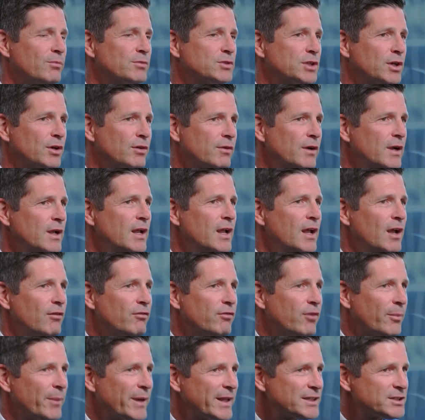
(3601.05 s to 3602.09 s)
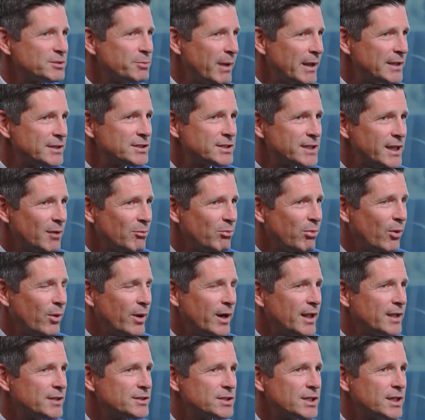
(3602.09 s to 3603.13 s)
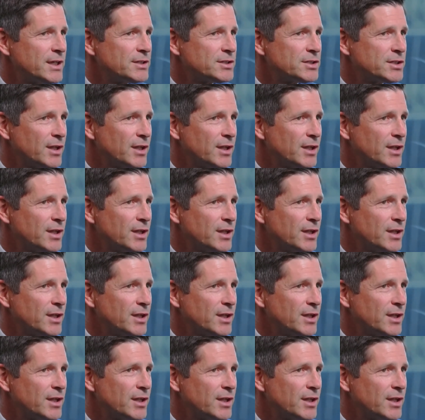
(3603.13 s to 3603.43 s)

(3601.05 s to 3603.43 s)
Sure. So from an expense standpoint, it's